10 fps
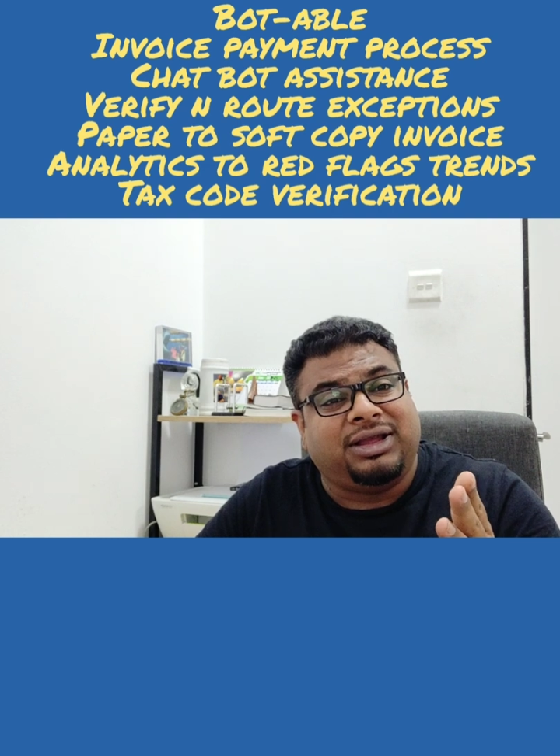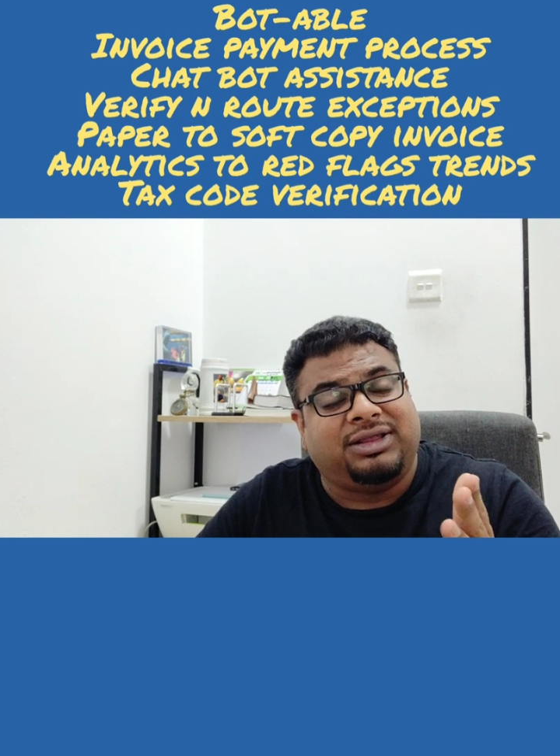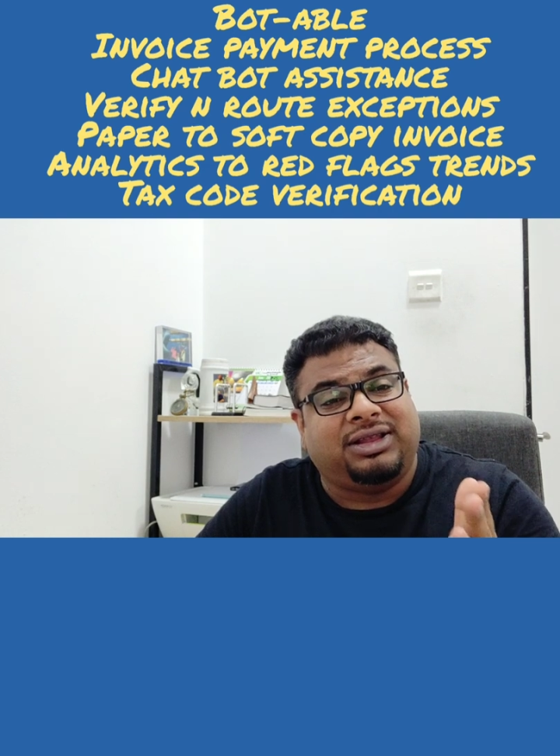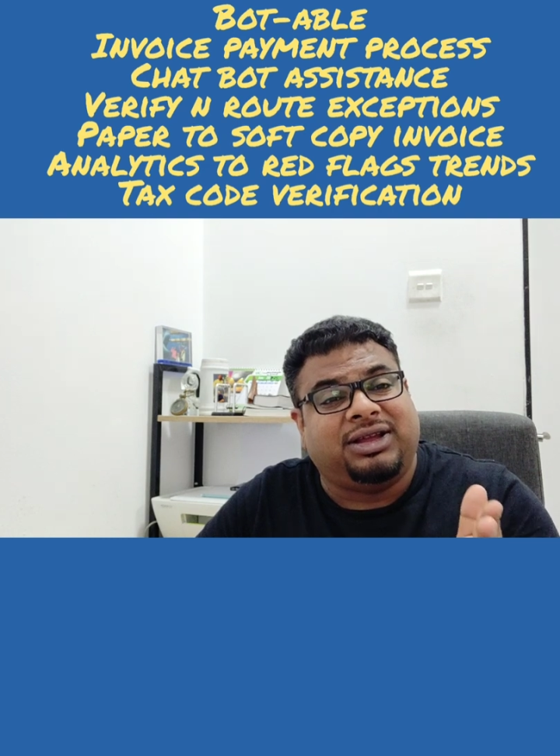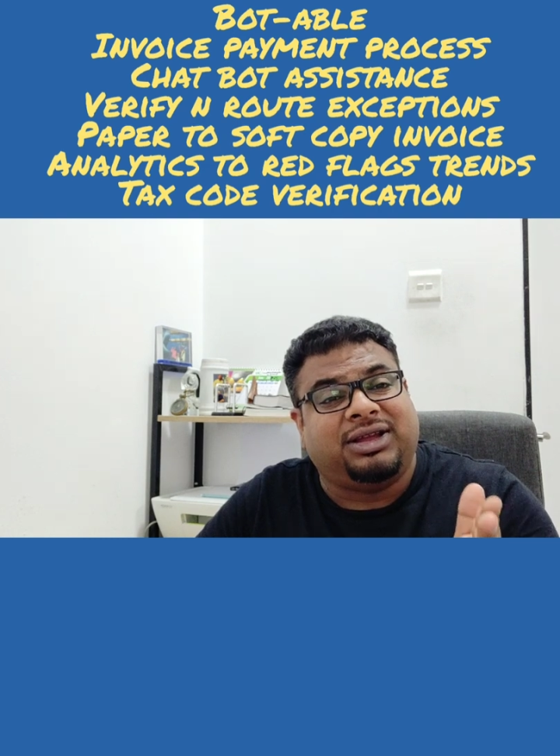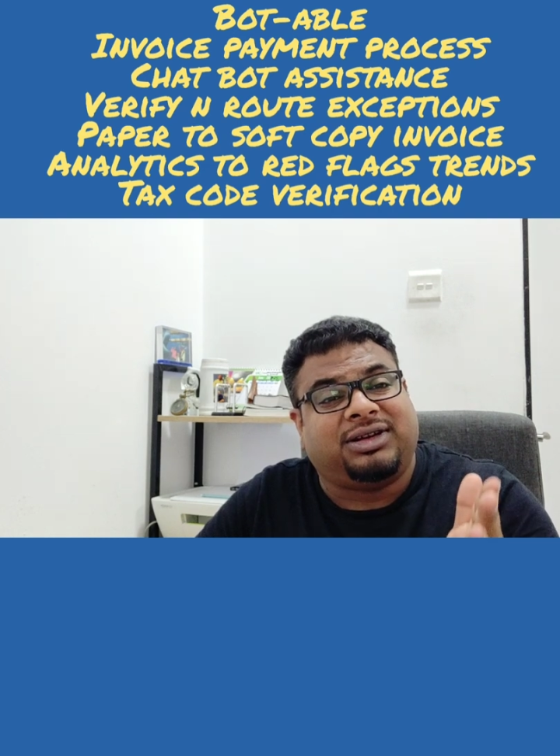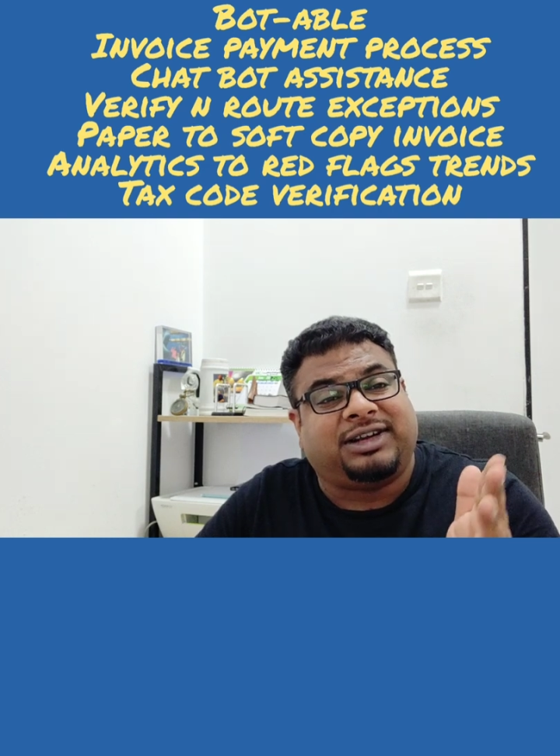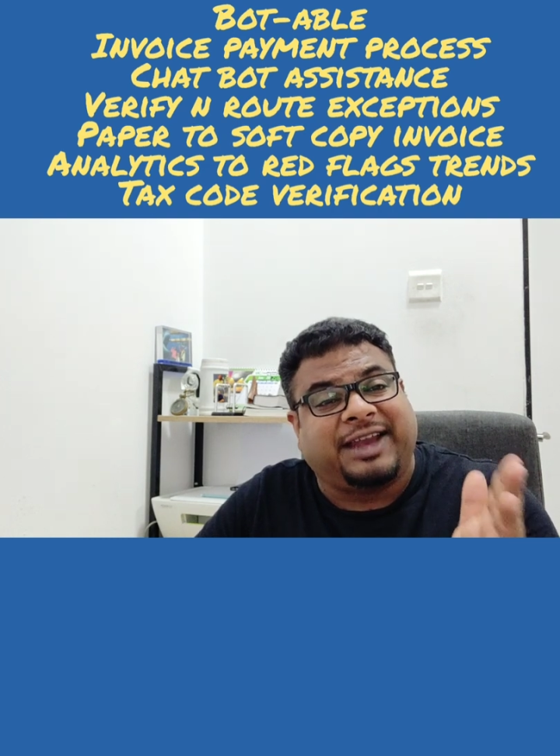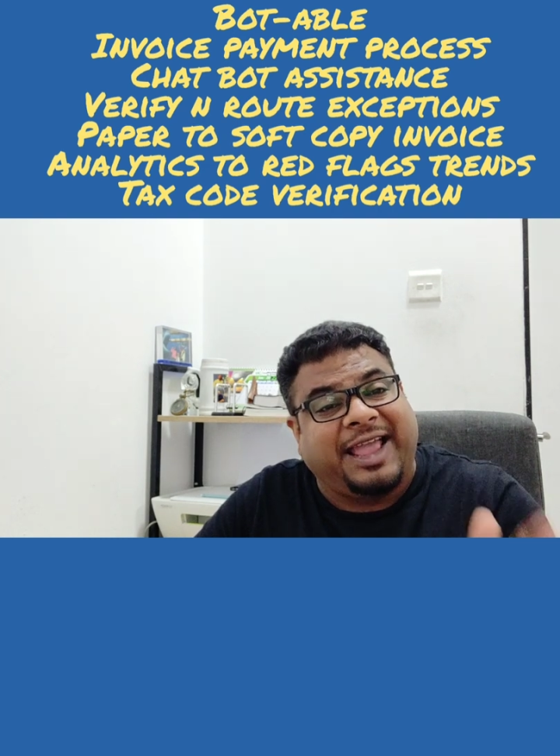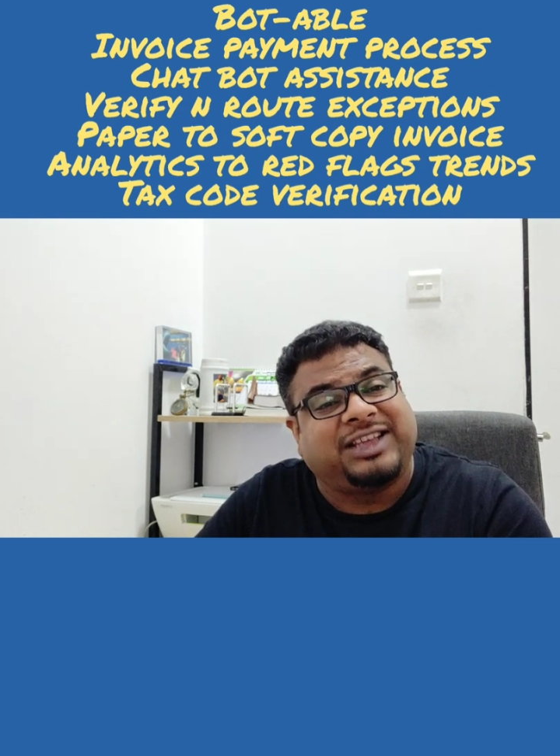
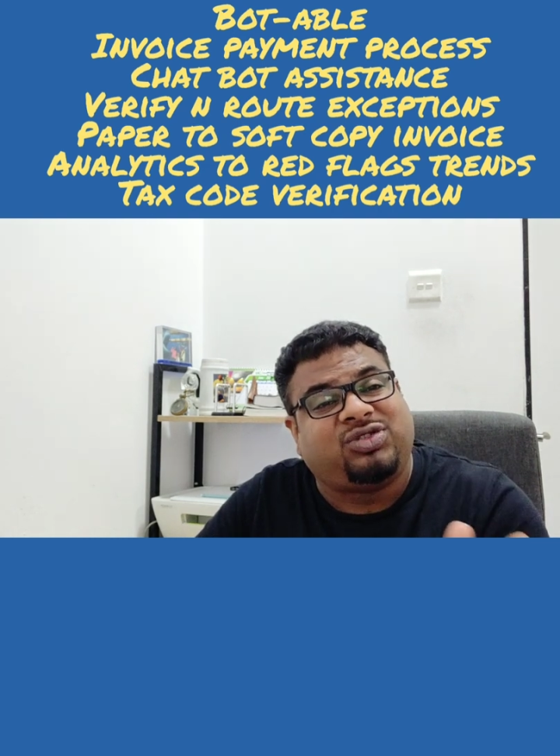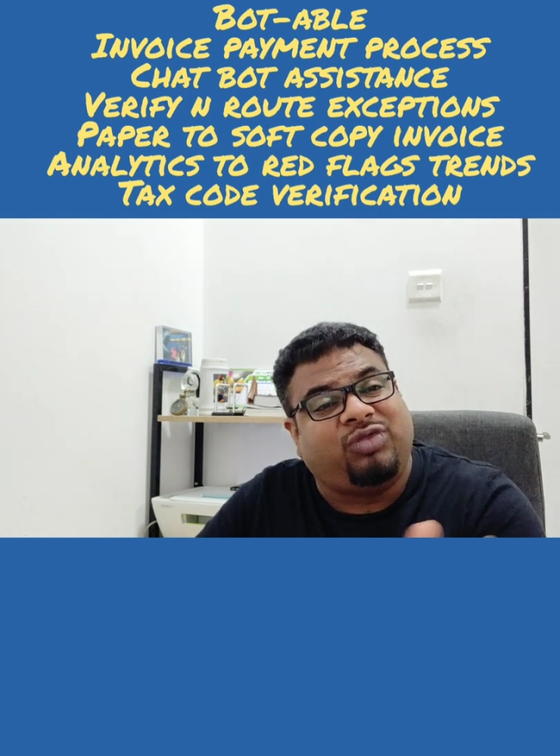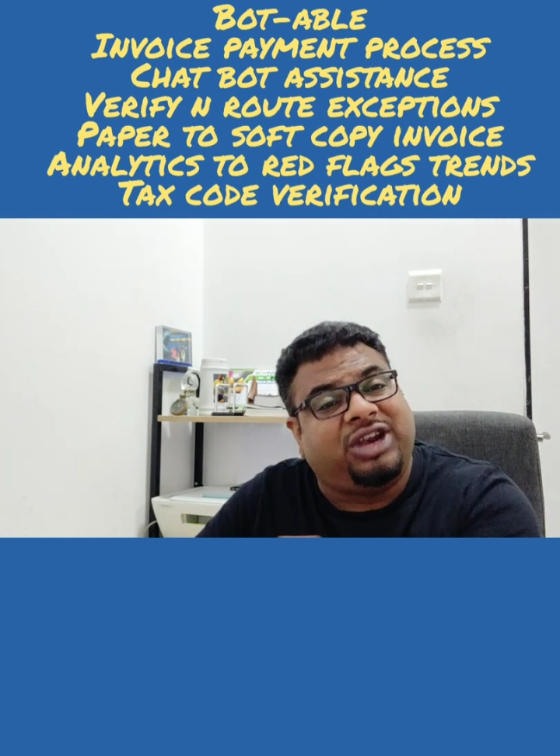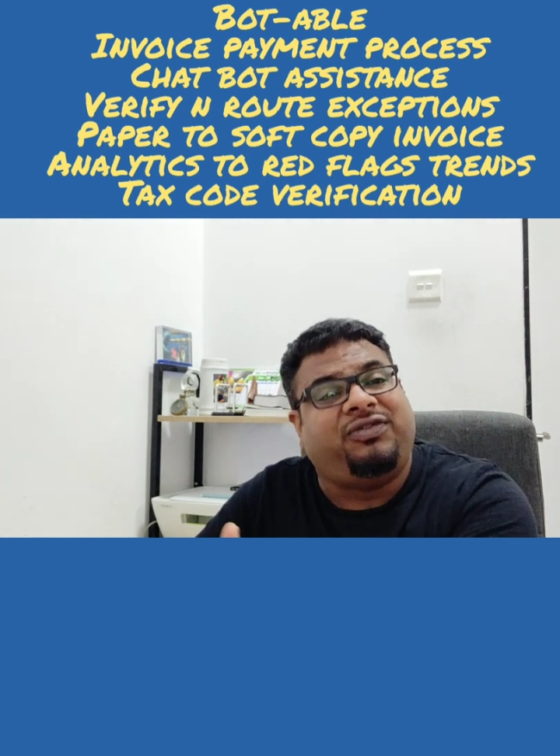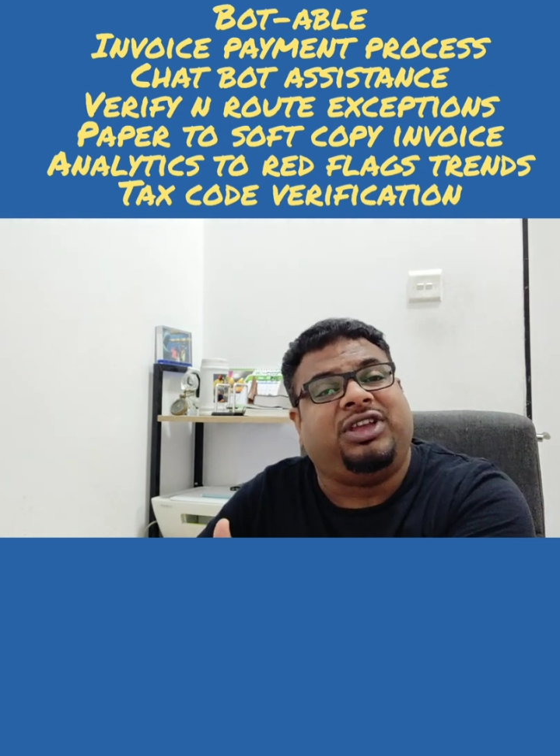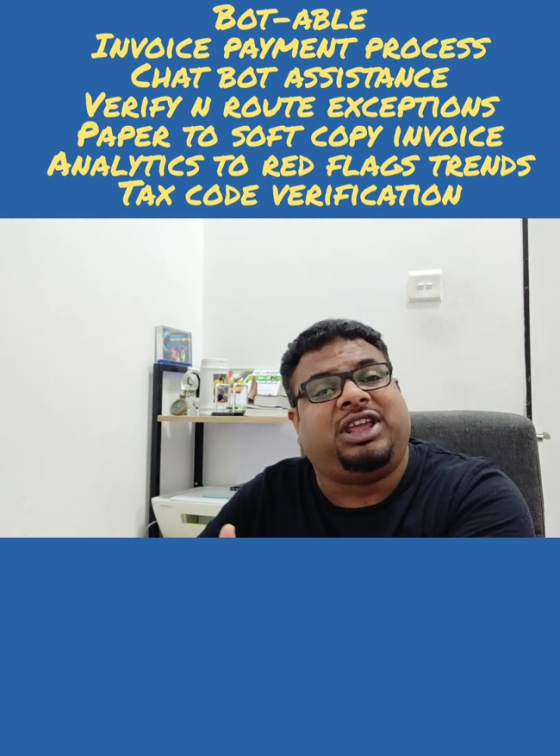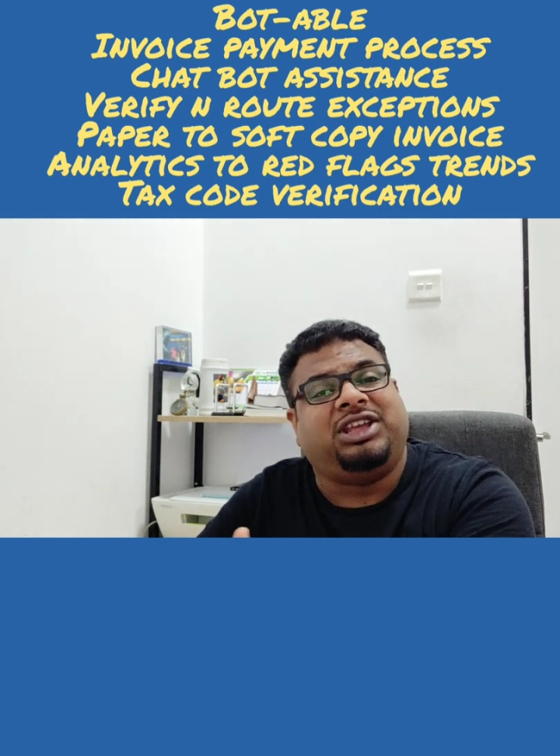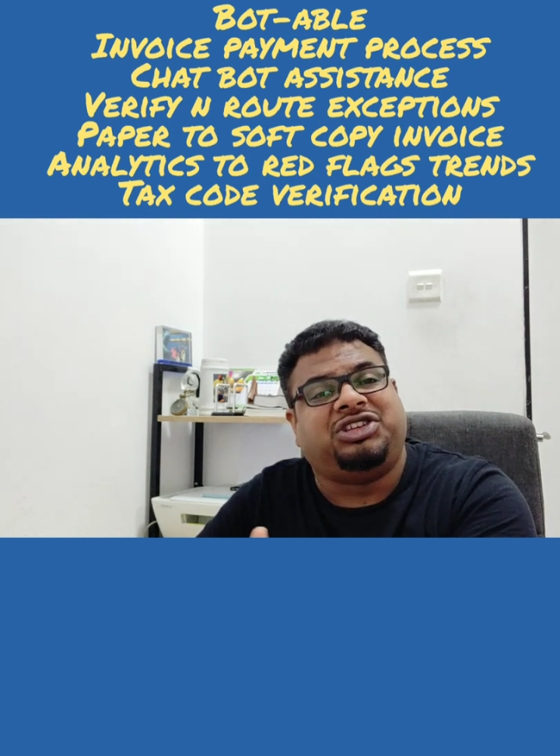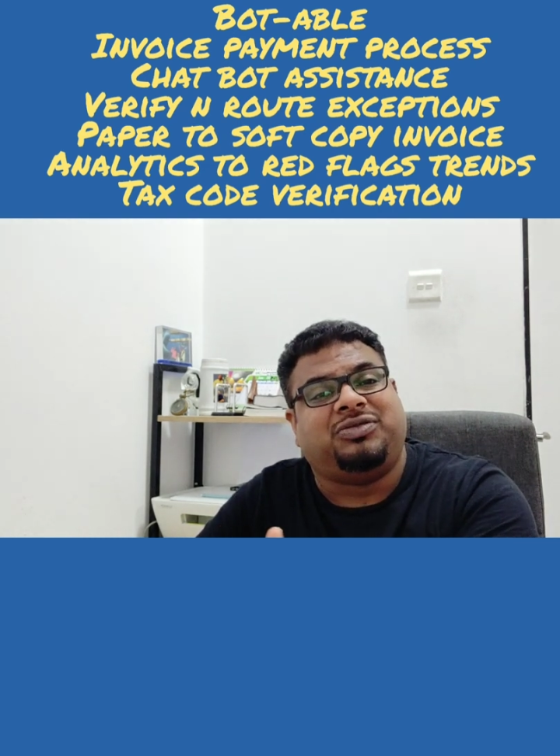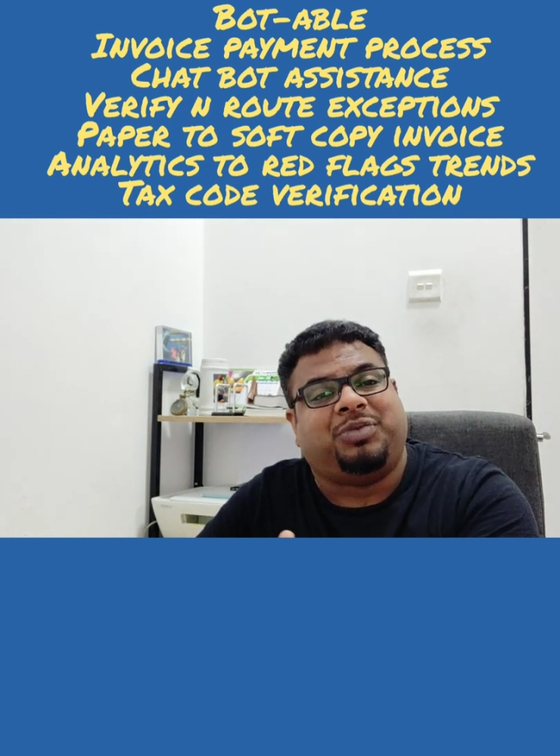the tax
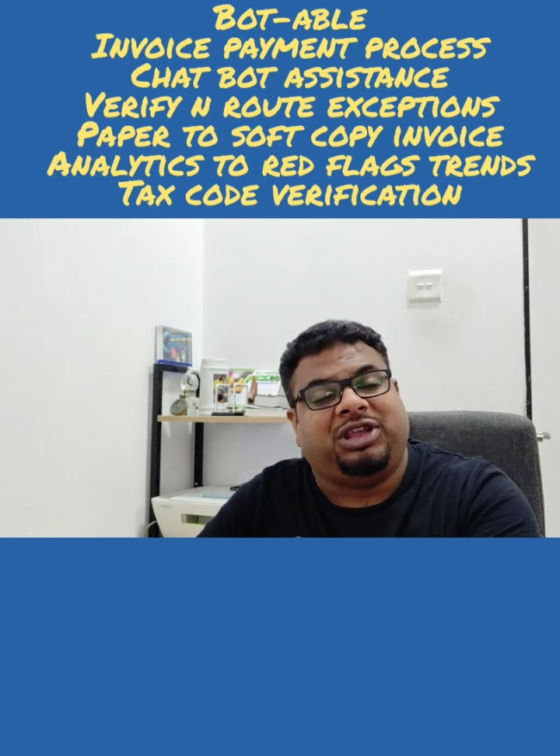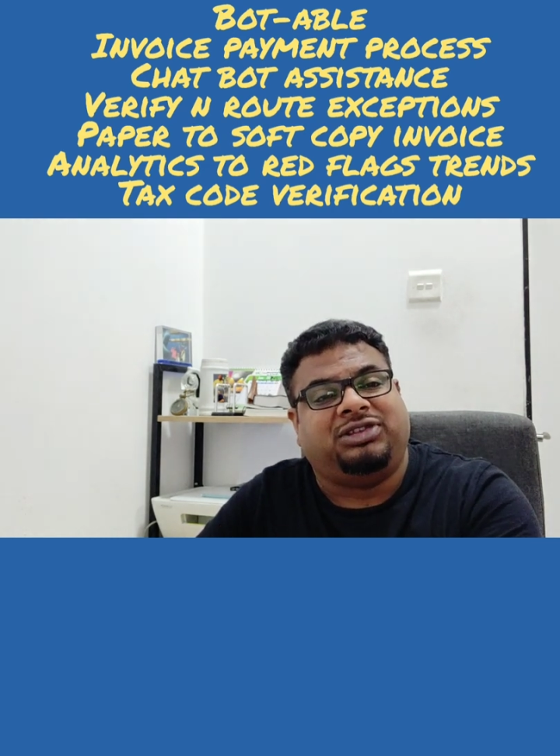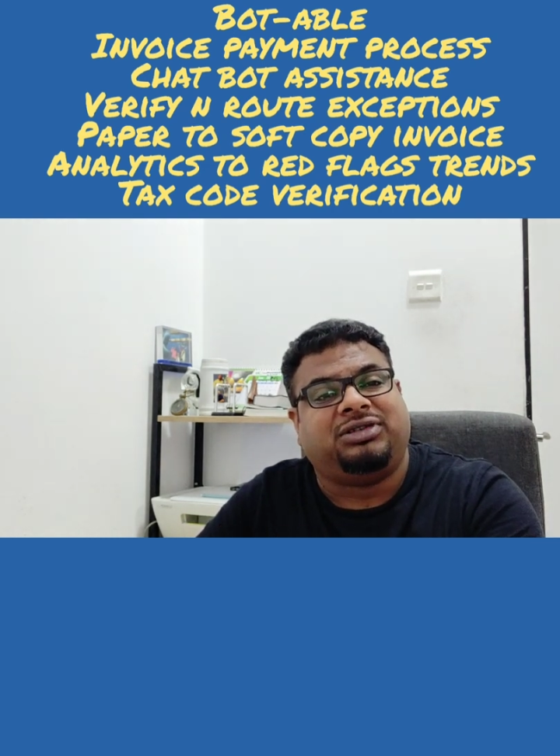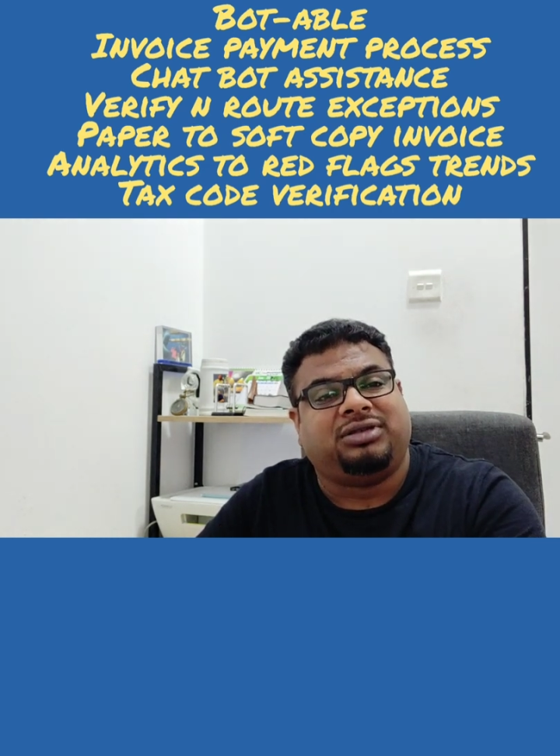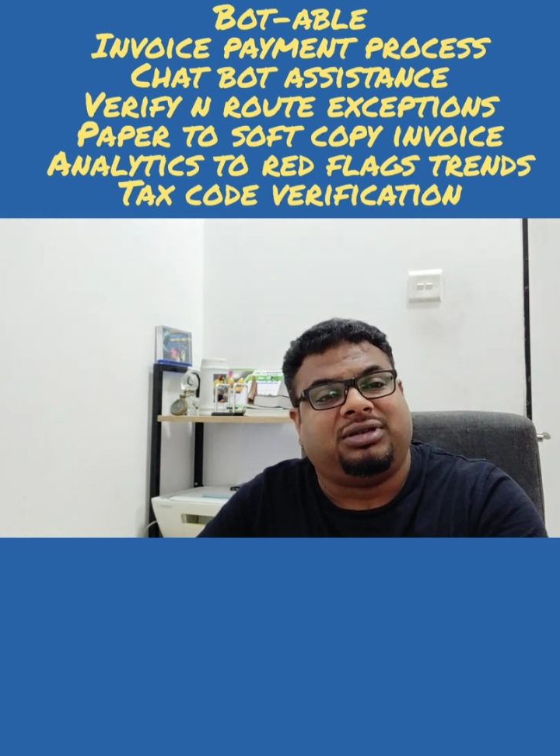verification piece.